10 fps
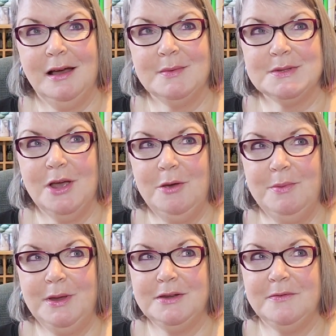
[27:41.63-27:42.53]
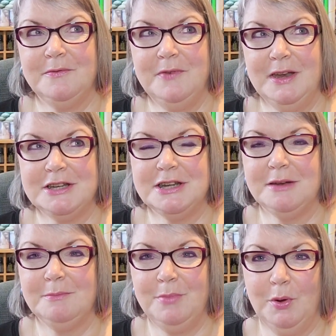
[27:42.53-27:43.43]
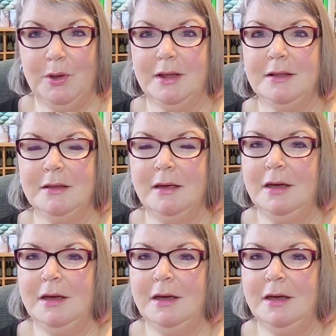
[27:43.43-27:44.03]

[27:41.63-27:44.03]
I was hoping to finish it and block it and